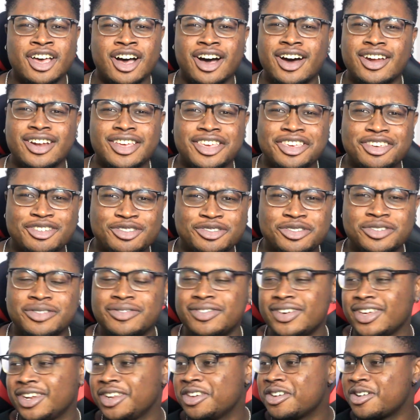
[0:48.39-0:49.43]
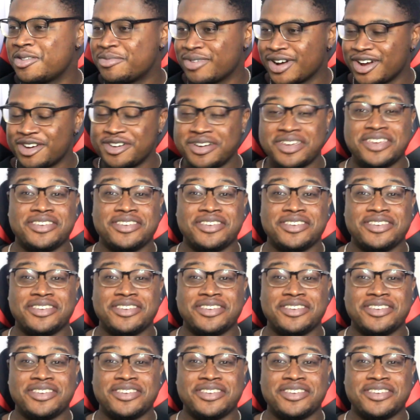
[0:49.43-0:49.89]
on a YouTube video, bro?